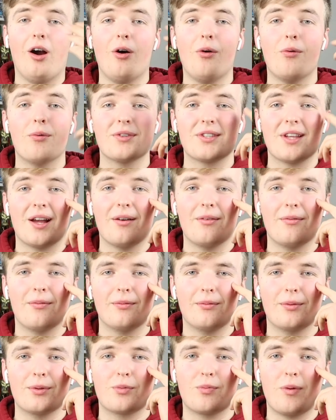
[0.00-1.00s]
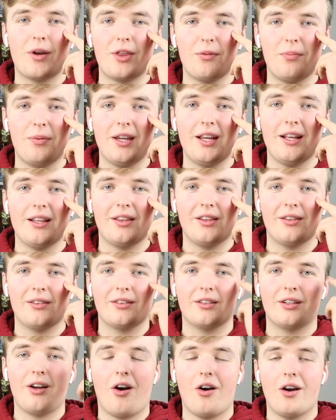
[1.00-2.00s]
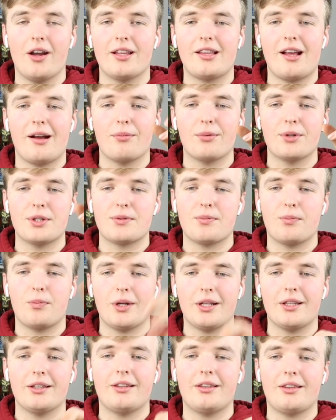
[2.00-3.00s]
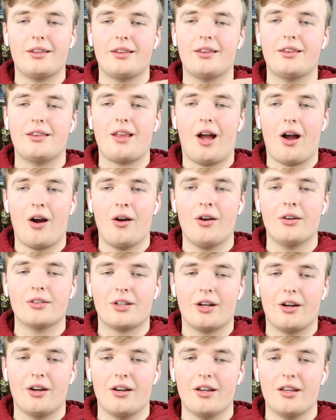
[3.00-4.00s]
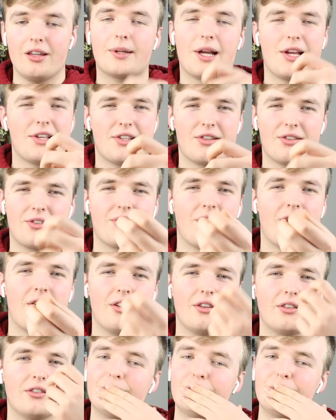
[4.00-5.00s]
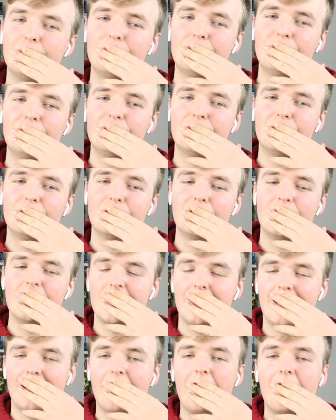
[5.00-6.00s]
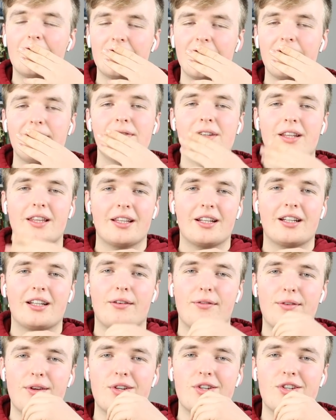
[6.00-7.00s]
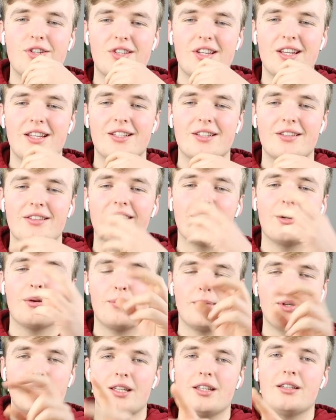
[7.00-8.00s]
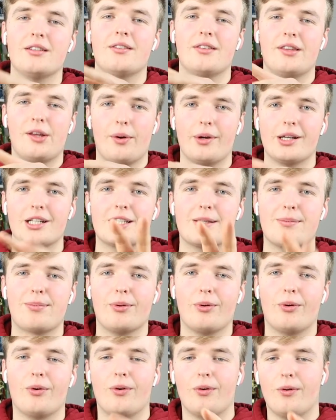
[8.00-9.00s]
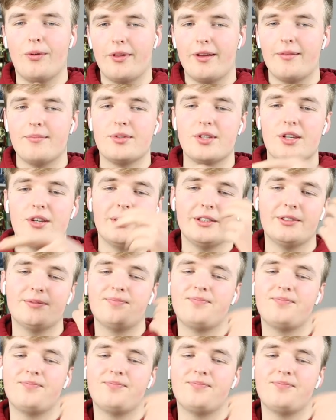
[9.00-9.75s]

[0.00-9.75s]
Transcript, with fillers: Oh, was that, was Weatherby the guy that was with the art guy. I'm guessing so. Ooh, yeah. I definitely think in a future season they'll be they'll explore them too.